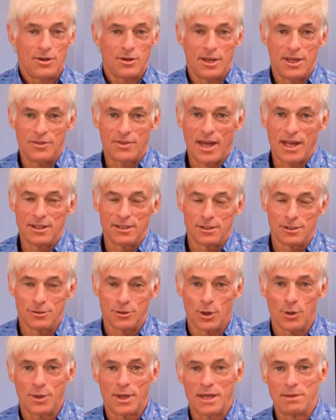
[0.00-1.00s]
Hit that little
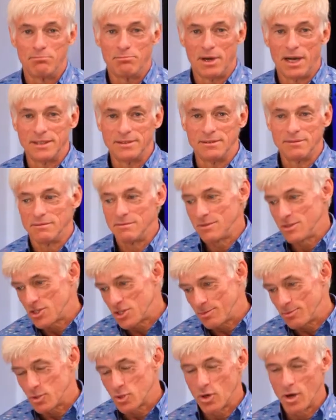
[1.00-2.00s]
donate button.
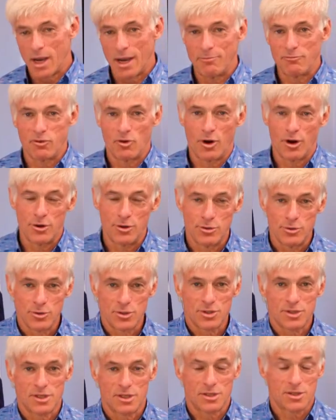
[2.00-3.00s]
Subscribe to our
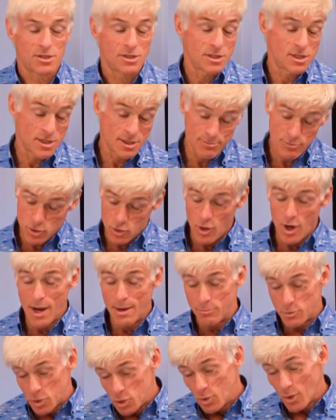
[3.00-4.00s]

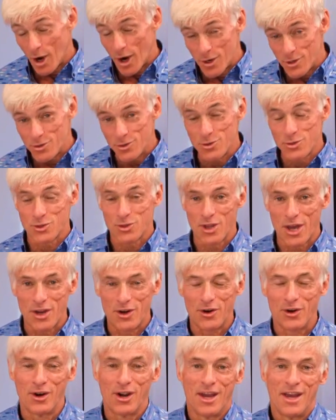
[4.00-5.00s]

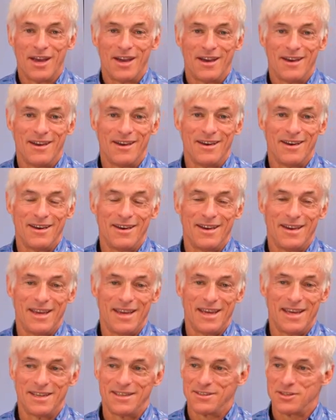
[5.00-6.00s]
newsletter,
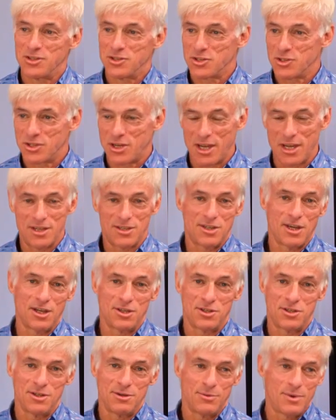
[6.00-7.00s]
and just stay in
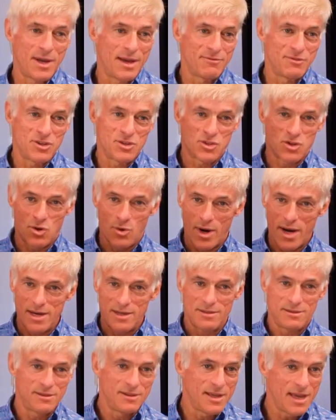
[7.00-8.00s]
touch here. We have these
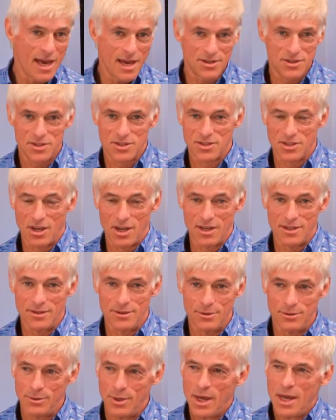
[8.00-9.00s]
great guests on
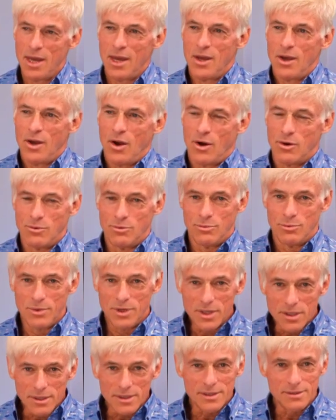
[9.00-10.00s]
who are
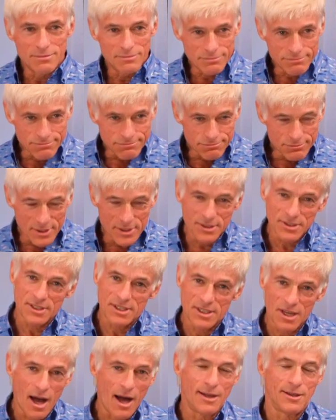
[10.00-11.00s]
really,
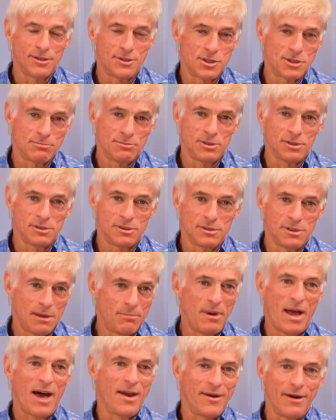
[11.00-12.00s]
really knowledgeable
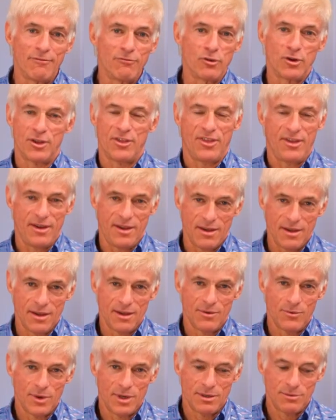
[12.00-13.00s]
about everything.
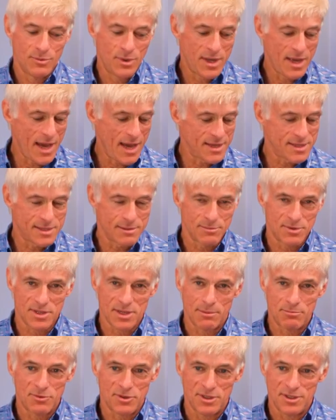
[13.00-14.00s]
When we ask them
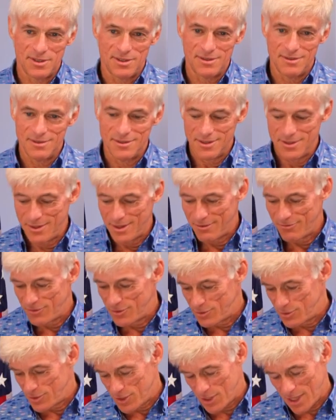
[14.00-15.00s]
something, and
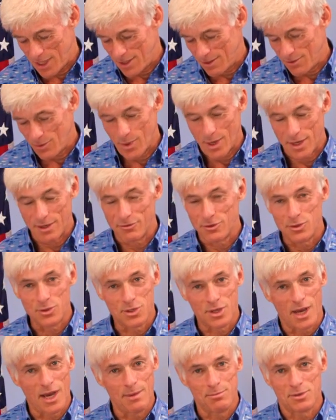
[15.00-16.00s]
I've said it quite a few
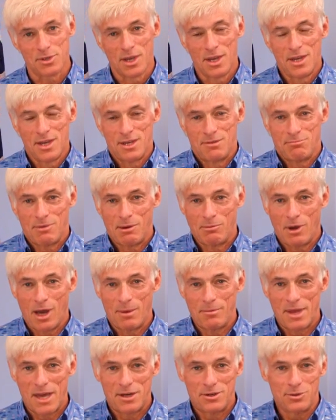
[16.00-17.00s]
times. My
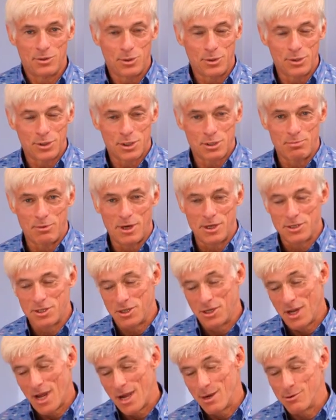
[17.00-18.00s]
mom had an old
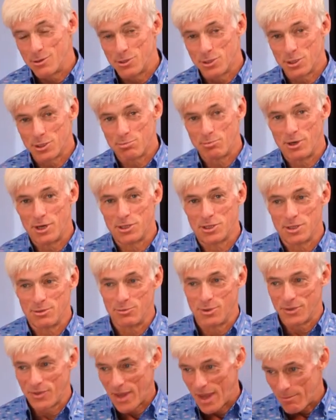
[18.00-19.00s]
expression, an Irish
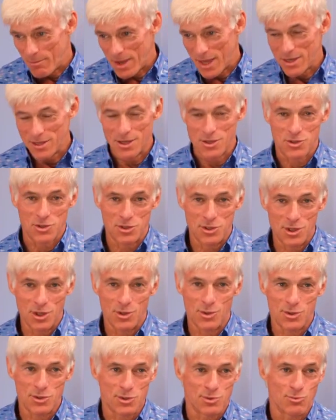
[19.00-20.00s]
expression, what that man doesn't
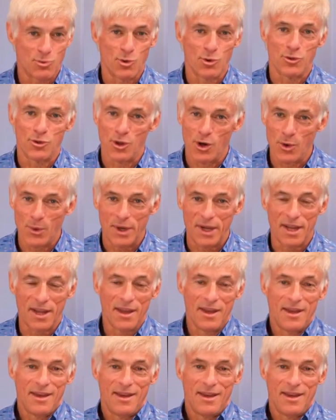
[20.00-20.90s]
know isn't worth knowing.